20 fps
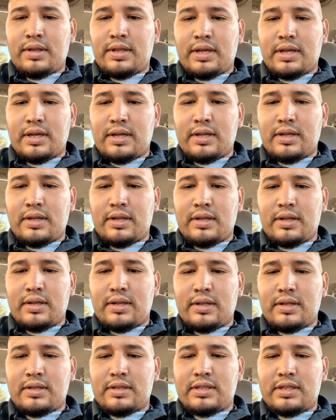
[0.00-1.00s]
That
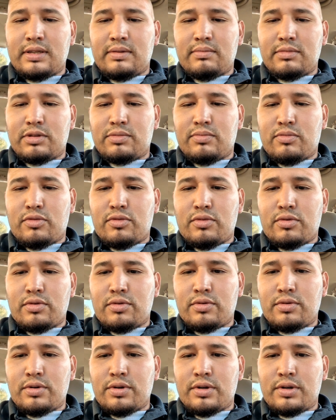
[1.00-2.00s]
seems
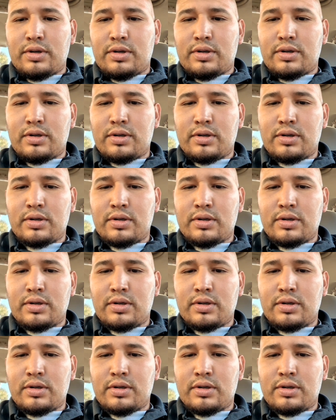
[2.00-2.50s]
more.